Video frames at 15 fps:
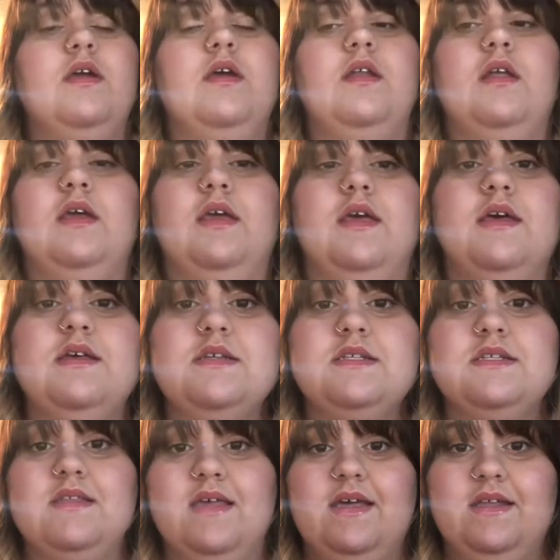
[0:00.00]
and I guess
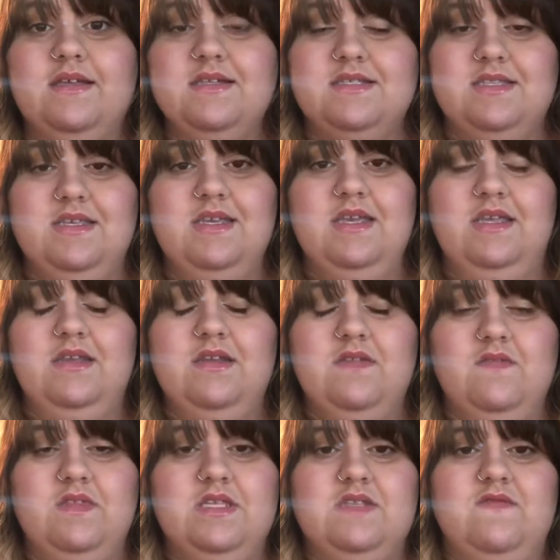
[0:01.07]
that is the end
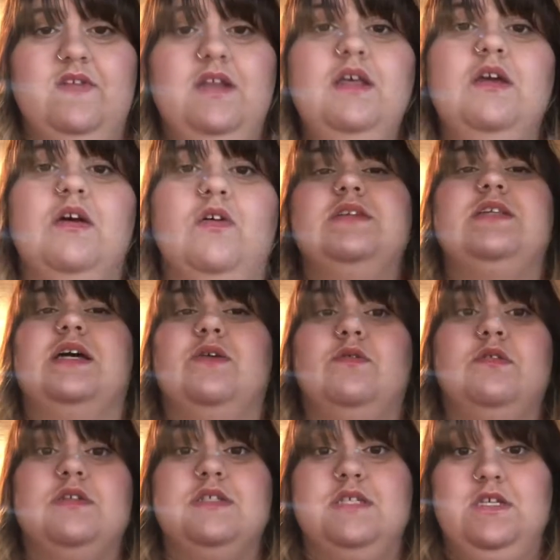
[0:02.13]
of this video. I
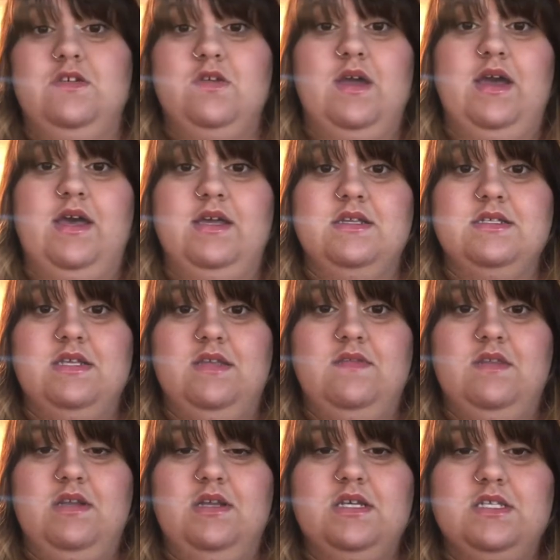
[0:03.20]
will see you guys in
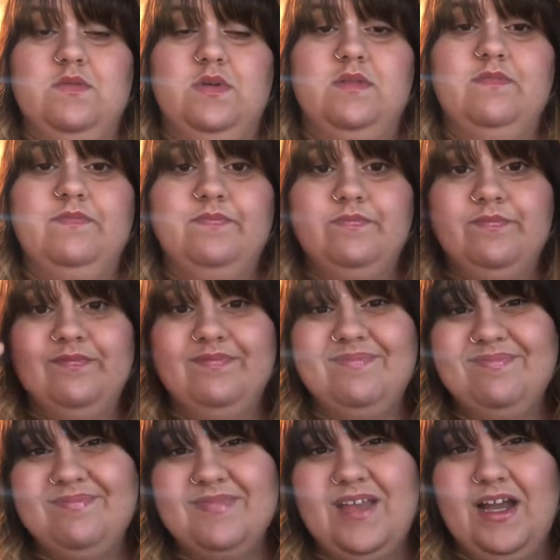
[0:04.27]
the next one.
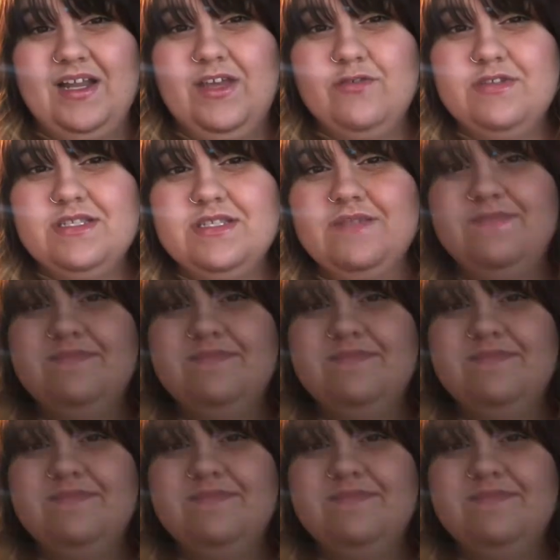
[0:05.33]
Adios.